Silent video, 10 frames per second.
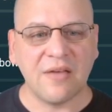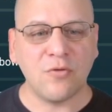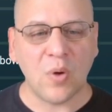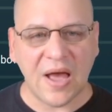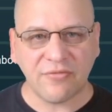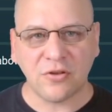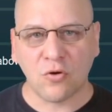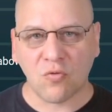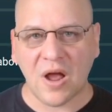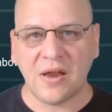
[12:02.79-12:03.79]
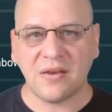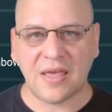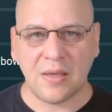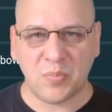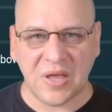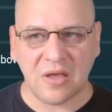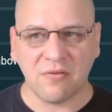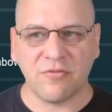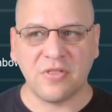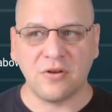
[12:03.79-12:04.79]
If you have to grind campaign
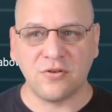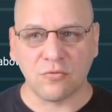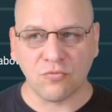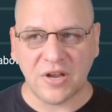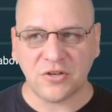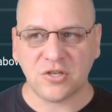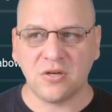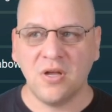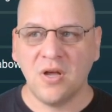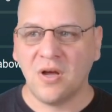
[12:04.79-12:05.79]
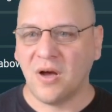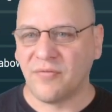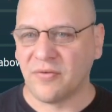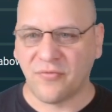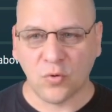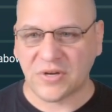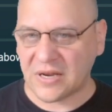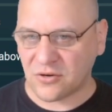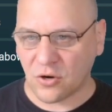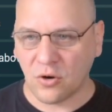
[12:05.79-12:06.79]
for the duration of the 4-day
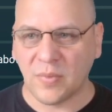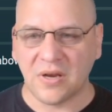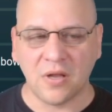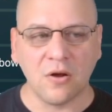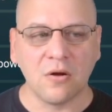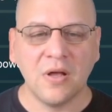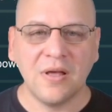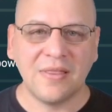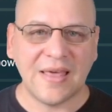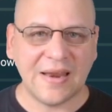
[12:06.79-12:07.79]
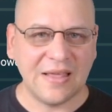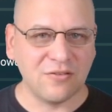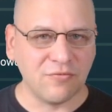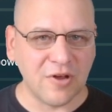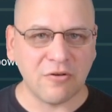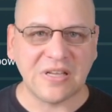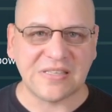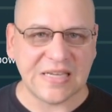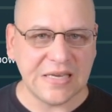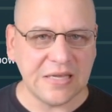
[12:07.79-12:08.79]
tournament here, that is very
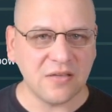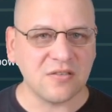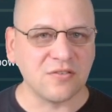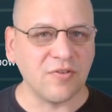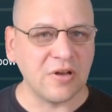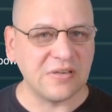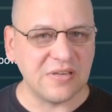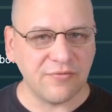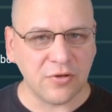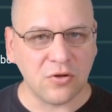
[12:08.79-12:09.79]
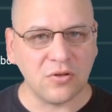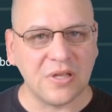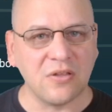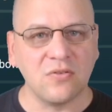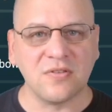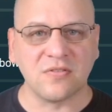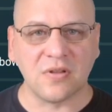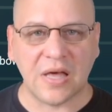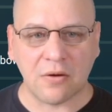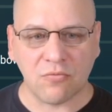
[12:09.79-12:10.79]
tedious. It's very difficult. It uses a
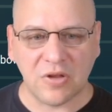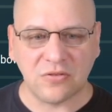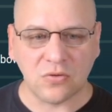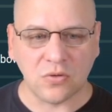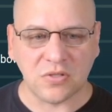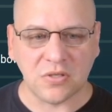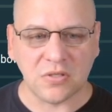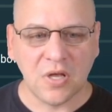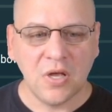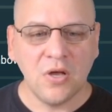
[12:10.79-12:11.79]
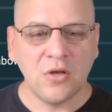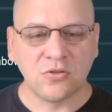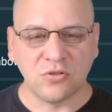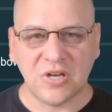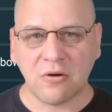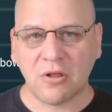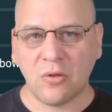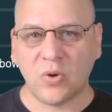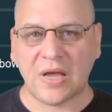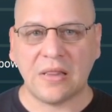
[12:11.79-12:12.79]
lot of resources. So generally
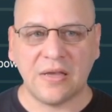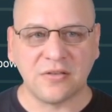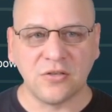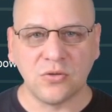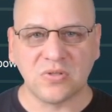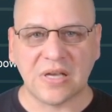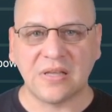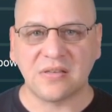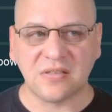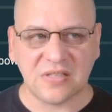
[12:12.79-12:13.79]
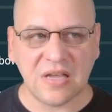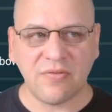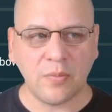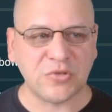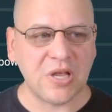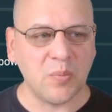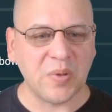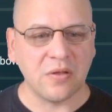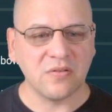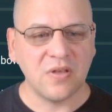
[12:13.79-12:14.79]
what I like to do is I like to save up
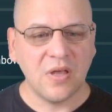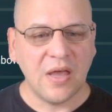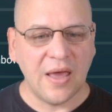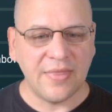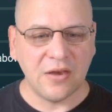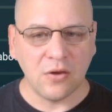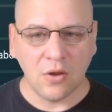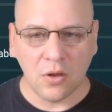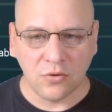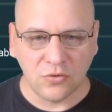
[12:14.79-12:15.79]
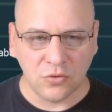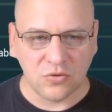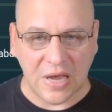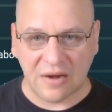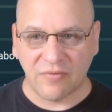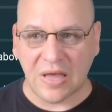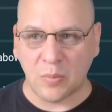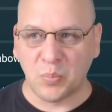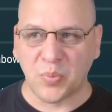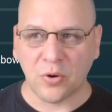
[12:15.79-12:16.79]
champions and then do kind of a
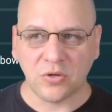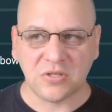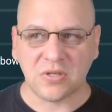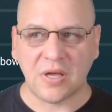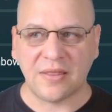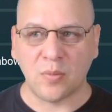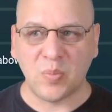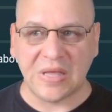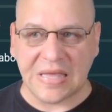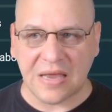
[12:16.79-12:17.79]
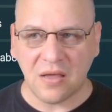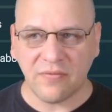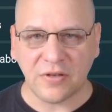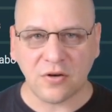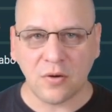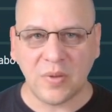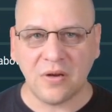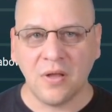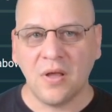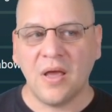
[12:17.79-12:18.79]
burst at the beginning of the tournament,
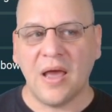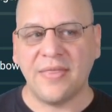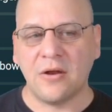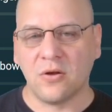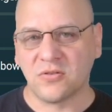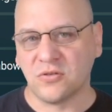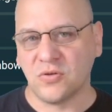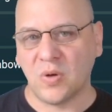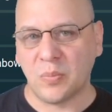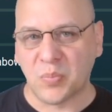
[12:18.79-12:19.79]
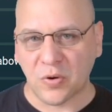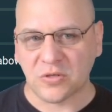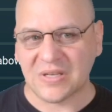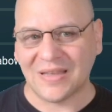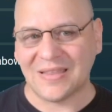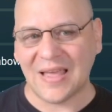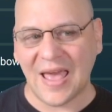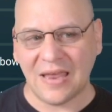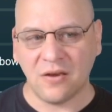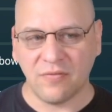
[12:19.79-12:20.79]
and then also do a burst at the
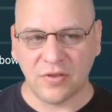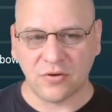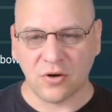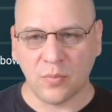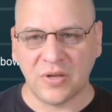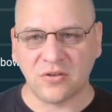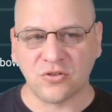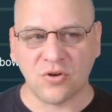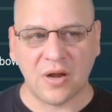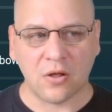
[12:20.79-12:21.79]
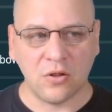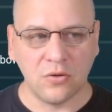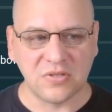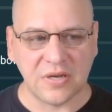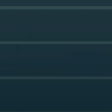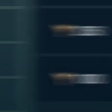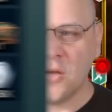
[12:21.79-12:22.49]
end of the tournament to try to close it out.